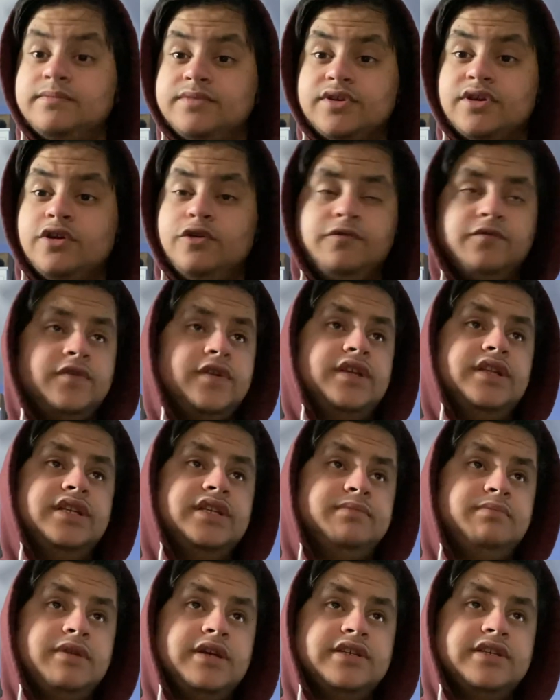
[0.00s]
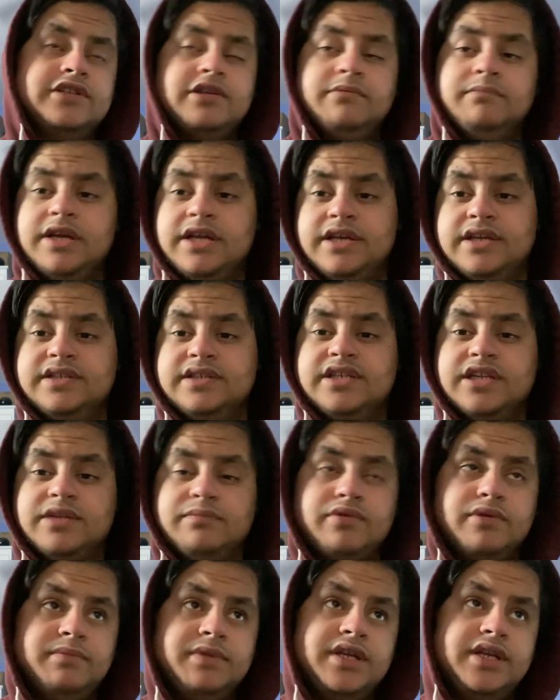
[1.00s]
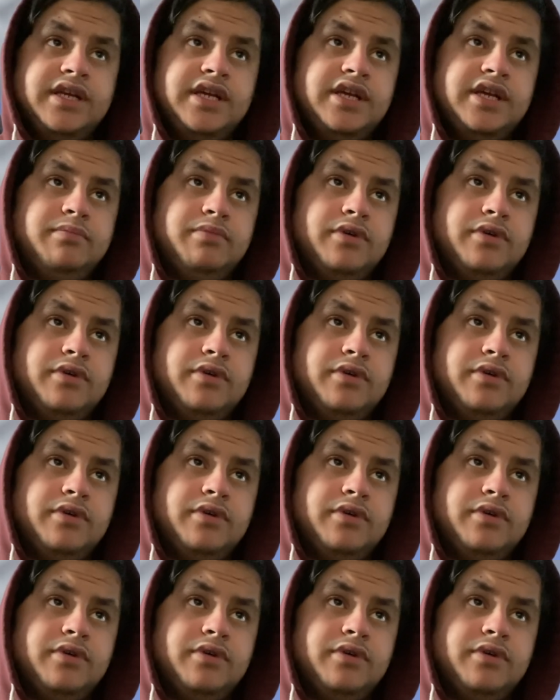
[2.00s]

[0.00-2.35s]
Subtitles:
So hopefully these players can make it to the Premier League,